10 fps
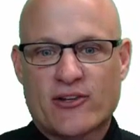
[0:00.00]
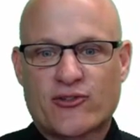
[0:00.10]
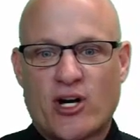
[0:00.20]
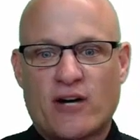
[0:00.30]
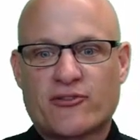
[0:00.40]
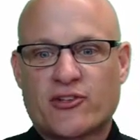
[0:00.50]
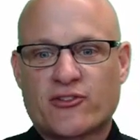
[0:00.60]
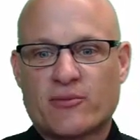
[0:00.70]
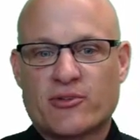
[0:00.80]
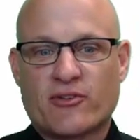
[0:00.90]
how to solve
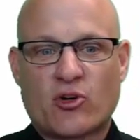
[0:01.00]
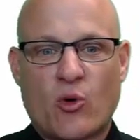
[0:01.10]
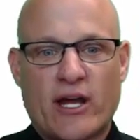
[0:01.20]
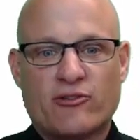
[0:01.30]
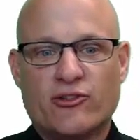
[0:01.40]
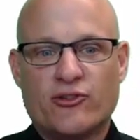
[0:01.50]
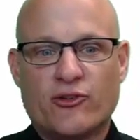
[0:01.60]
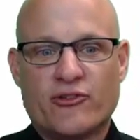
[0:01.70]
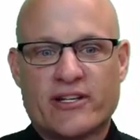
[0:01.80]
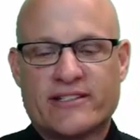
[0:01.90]
systems of equations
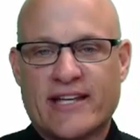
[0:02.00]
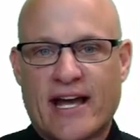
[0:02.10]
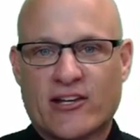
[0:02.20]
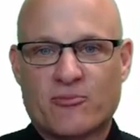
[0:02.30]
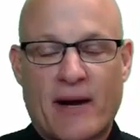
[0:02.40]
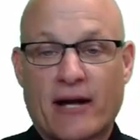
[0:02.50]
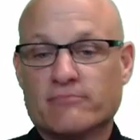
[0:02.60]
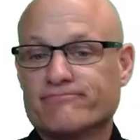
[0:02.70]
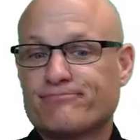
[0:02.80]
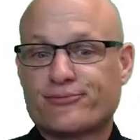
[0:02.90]
using the T I-Nspire.
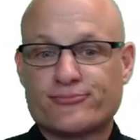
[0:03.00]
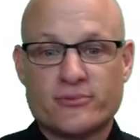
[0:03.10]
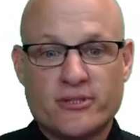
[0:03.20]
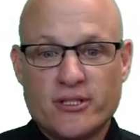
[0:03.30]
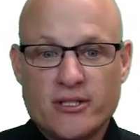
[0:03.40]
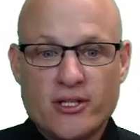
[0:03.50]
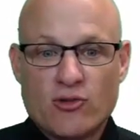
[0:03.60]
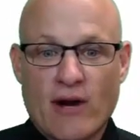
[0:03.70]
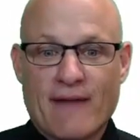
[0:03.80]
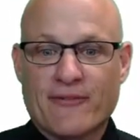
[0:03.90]

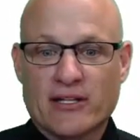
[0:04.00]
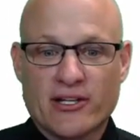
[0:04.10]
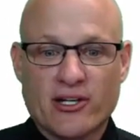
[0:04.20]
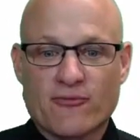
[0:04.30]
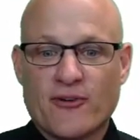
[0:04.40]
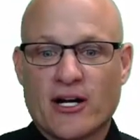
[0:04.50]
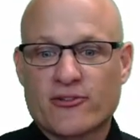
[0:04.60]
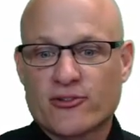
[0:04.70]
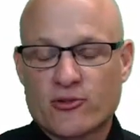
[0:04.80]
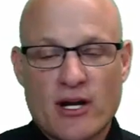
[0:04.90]
Graphing linear
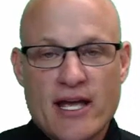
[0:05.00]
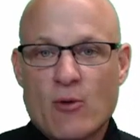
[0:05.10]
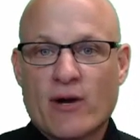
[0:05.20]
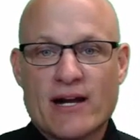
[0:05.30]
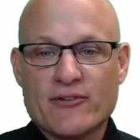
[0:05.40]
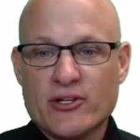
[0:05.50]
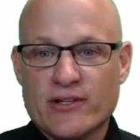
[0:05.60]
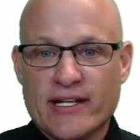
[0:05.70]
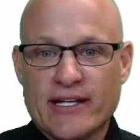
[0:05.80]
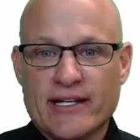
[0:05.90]
functions, whatever you
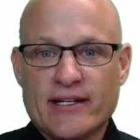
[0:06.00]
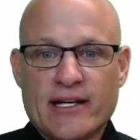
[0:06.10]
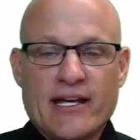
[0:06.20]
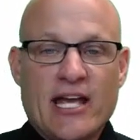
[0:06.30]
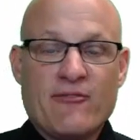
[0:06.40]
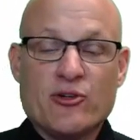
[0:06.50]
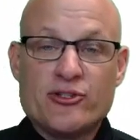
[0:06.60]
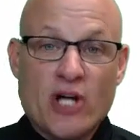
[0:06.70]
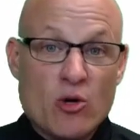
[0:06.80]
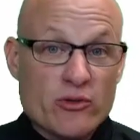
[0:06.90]
need. If you
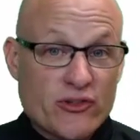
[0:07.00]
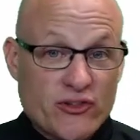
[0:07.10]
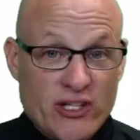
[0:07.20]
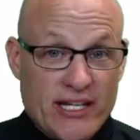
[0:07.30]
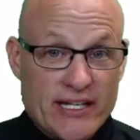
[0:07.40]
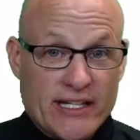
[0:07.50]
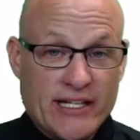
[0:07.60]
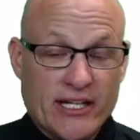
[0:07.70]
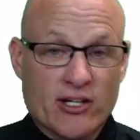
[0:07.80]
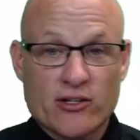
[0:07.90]
don't see it
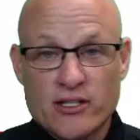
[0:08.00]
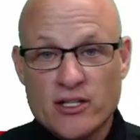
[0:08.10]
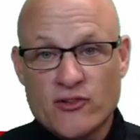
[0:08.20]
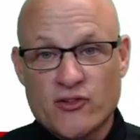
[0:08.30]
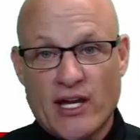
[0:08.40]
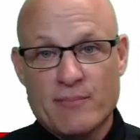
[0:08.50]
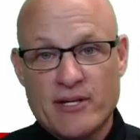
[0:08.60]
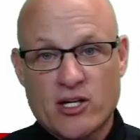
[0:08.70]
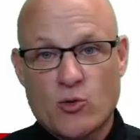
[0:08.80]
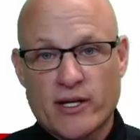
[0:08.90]
here, send
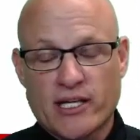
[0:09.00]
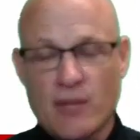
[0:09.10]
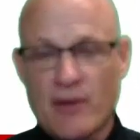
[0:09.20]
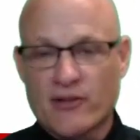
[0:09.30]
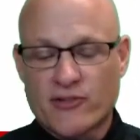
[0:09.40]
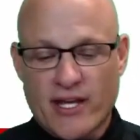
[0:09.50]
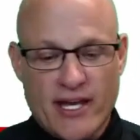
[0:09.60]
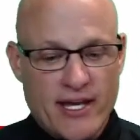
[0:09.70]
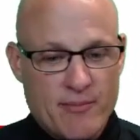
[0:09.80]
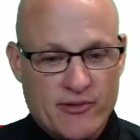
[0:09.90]
me a quick email.
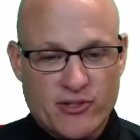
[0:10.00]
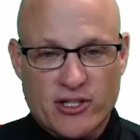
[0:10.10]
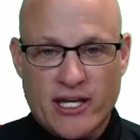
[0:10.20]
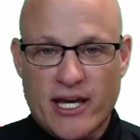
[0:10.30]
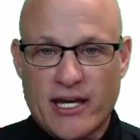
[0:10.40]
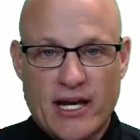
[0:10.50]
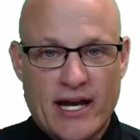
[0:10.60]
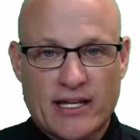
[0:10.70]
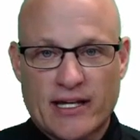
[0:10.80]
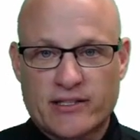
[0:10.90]
Say, hey, Mister K,
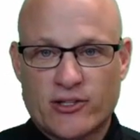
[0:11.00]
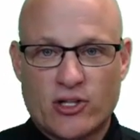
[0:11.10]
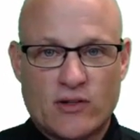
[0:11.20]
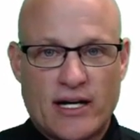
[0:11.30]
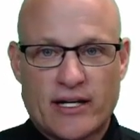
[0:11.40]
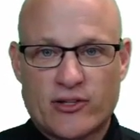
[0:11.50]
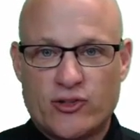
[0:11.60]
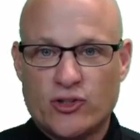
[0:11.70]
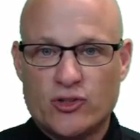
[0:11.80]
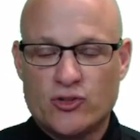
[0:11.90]
I'd like to know how to
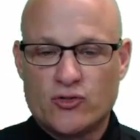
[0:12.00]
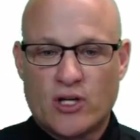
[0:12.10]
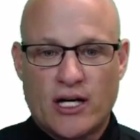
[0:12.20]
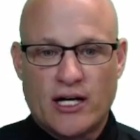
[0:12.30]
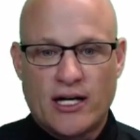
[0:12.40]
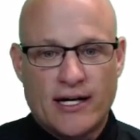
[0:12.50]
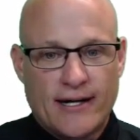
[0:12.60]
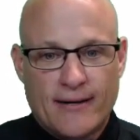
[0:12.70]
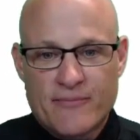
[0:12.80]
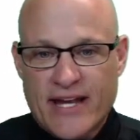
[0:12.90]
do
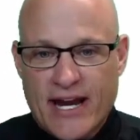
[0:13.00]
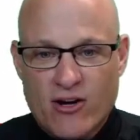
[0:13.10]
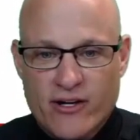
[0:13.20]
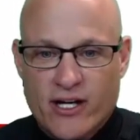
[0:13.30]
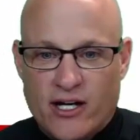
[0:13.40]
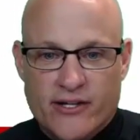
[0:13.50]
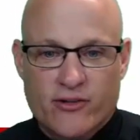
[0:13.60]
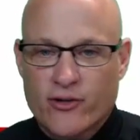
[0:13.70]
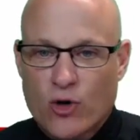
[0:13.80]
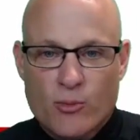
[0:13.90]
um, the area
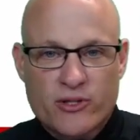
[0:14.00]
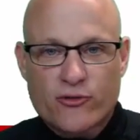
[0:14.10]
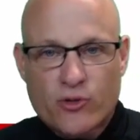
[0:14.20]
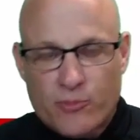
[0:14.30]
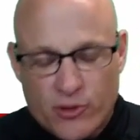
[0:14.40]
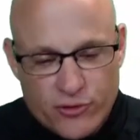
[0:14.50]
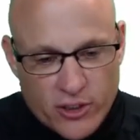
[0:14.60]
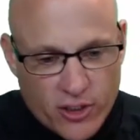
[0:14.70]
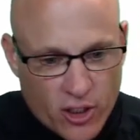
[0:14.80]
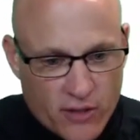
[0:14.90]
under a normal
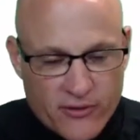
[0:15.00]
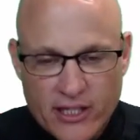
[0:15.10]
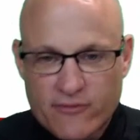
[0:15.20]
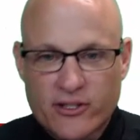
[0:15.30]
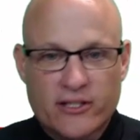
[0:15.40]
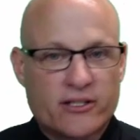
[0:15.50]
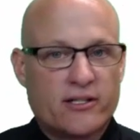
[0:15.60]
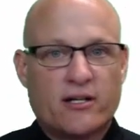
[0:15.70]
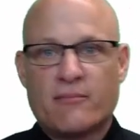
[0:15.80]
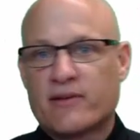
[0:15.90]
distribution curve given
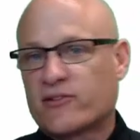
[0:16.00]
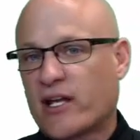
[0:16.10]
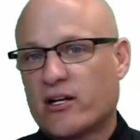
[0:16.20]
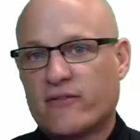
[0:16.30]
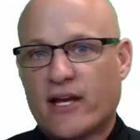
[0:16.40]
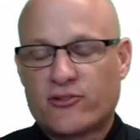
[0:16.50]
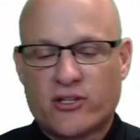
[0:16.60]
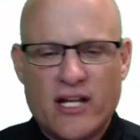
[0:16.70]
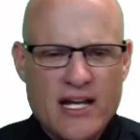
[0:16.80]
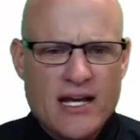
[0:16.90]
um, standard
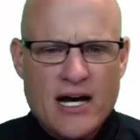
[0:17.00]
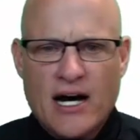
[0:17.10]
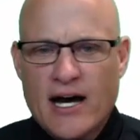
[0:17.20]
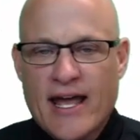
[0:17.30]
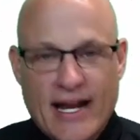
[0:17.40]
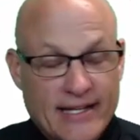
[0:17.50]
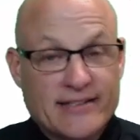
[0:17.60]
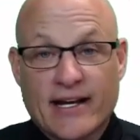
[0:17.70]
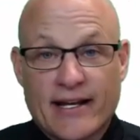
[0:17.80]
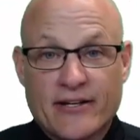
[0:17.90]
deviation, uh, and I can
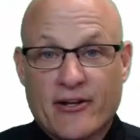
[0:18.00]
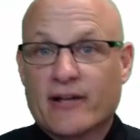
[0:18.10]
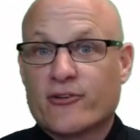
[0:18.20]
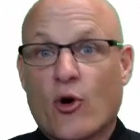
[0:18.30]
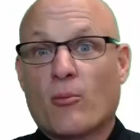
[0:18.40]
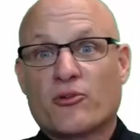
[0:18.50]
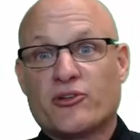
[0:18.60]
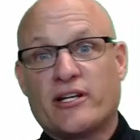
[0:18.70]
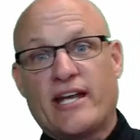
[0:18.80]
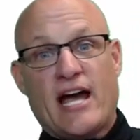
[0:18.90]
tell you how to do that. It's normal
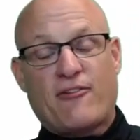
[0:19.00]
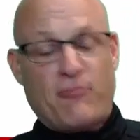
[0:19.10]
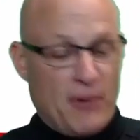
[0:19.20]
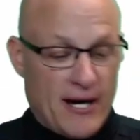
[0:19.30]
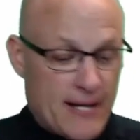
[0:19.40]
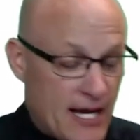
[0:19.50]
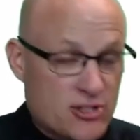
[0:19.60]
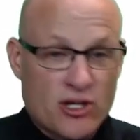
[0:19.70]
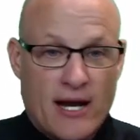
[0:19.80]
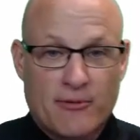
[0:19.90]
C D F, but I'll
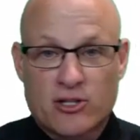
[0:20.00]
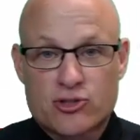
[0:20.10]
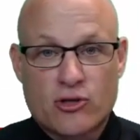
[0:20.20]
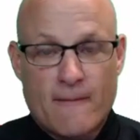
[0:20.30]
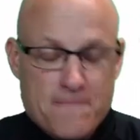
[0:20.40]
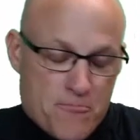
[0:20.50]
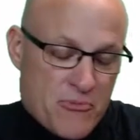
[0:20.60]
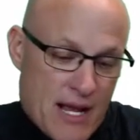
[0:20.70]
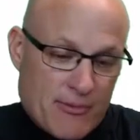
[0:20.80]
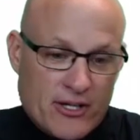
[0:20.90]
show you. I'm going to shoot.
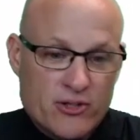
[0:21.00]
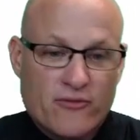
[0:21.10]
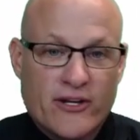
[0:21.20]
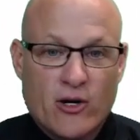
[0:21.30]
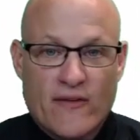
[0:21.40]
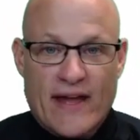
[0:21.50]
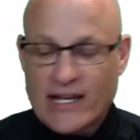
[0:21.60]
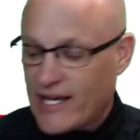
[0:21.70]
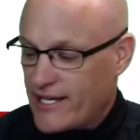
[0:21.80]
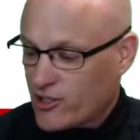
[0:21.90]
I'm going to do a video on
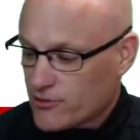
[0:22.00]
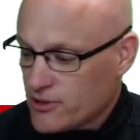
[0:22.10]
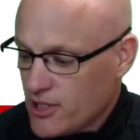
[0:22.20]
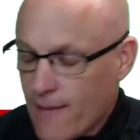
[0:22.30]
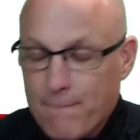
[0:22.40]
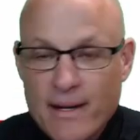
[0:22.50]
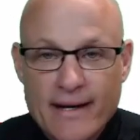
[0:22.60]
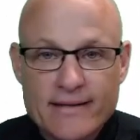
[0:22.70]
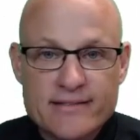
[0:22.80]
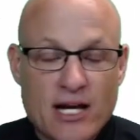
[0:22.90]
that later.
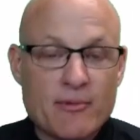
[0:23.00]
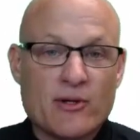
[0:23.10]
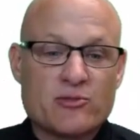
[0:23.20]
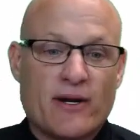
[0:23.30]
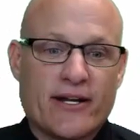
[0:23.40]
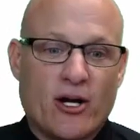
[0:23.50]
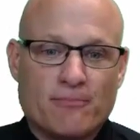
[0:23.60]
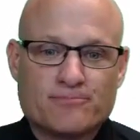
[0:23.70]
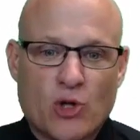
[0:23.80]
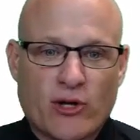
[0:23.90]
But tell me what you want to
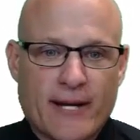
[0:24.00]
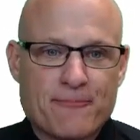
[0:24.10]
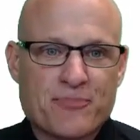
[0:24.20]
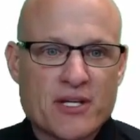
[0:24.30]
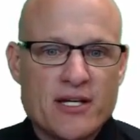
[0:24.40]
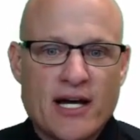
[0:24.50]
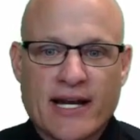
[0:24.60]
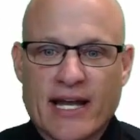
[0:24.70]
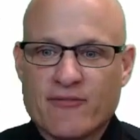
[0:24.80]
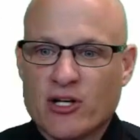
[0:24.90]
know. Okay.
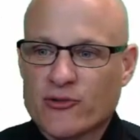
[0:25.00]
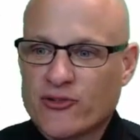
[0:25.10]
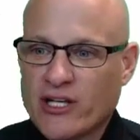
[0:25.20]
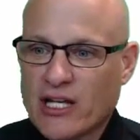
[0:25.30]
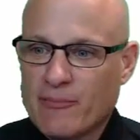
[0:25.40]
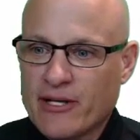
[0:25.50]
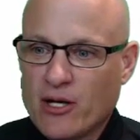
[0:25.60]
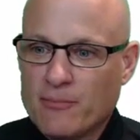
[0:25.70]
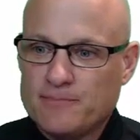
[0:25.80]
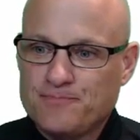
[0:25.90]
Again, if you don't see it, let me
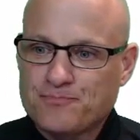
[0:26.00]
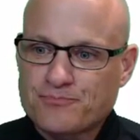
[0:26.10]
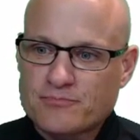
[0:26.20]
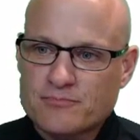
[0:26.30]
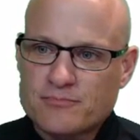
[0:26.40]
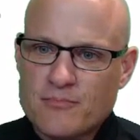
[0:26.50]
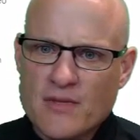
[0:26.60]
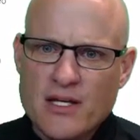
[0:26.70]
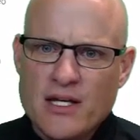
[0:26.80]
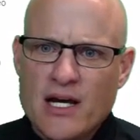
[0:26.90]
know.
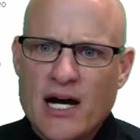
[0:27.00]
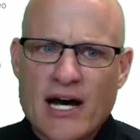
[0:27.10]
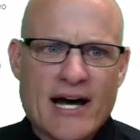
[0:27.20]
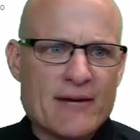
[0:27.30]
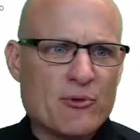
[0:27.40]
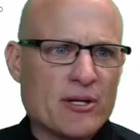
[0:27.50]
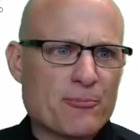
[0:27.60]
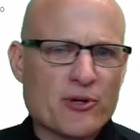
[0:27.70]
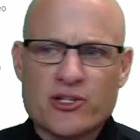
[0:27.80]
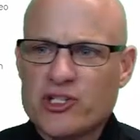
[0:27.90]
I would
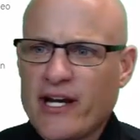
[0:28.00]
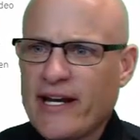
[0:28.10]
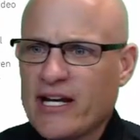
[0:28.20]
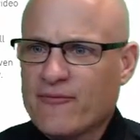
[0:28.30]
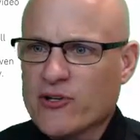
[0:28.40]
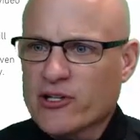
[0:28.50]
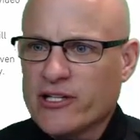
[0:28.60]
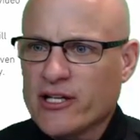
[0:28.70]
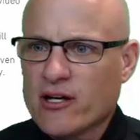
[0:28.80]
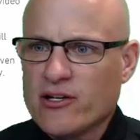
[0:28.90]
appreciate it if you're
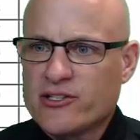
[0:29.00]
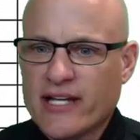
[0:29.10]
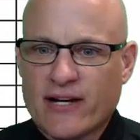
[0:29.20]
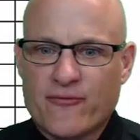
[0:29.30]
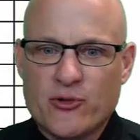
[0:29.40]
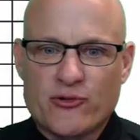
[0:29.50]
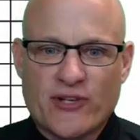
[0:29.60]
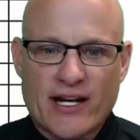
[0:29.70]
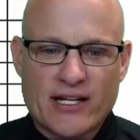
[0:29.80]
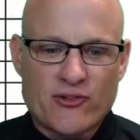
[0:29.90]
here. You take a few
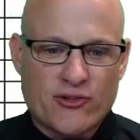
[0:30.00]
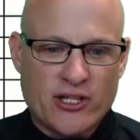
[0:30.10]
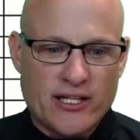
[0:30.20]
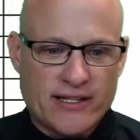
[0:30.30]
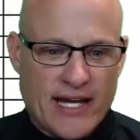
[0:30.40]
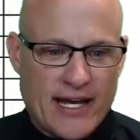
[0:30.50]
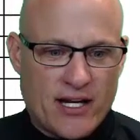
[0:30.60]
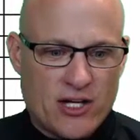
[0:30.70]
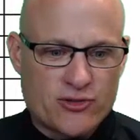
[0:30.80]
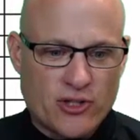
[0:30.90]
seconds to hit
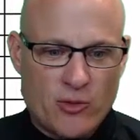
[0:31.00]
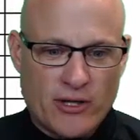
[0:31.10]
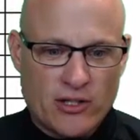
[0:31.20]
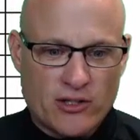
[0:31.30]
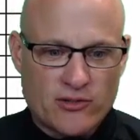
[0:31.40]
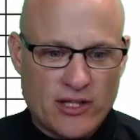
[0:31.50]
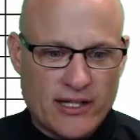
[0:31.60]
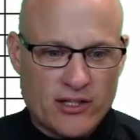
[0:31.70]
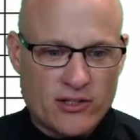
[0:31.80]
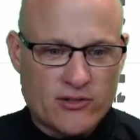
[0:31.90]
that. I'll show you what it looks
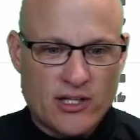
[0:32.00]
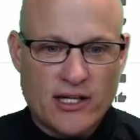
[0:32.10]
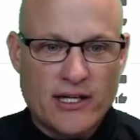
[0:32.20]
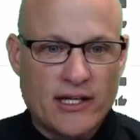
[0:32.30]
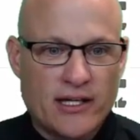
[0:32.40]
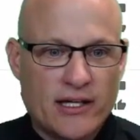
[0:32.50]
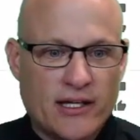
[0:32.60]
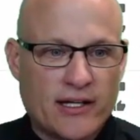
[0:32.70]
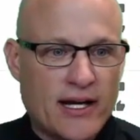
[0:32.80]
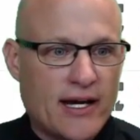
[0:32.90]
like. It looks
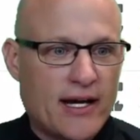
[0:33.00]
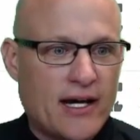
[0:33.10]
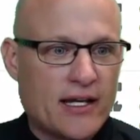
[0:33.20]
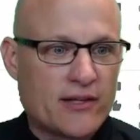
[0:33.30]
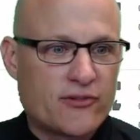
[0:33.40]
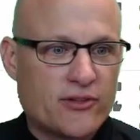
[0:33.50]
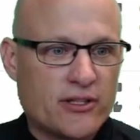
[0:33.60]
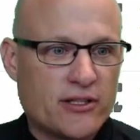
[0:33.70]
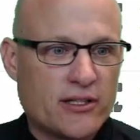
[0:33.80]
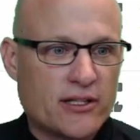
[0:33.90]
like, ah, uh, let's
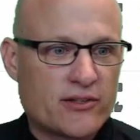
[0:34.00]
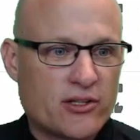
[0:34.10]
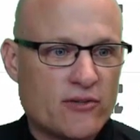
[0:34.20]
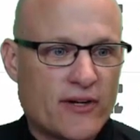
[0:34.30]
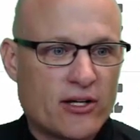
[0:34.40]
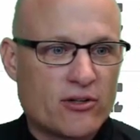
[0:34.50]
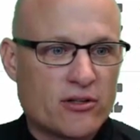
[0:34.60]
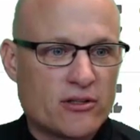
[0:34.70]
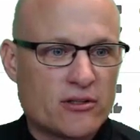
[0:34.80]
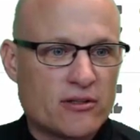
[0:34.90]
see. Let's go if I go
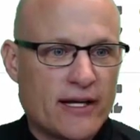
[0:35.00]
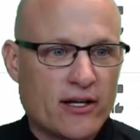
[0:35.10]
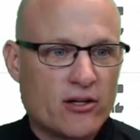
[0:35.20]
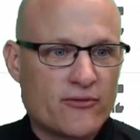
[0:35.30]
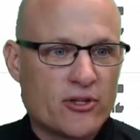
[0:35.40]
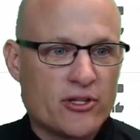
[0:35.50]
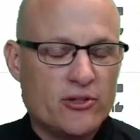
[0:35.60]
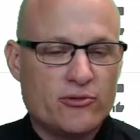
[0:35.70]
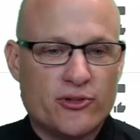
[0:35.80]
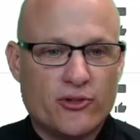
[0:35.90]
to, I don't know, if you go to
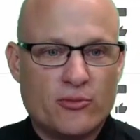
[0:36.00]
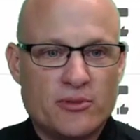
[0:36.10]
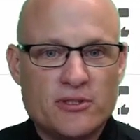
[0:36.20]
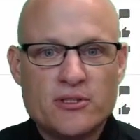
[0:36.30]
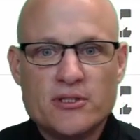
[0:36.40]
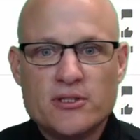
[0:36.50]
YouTube.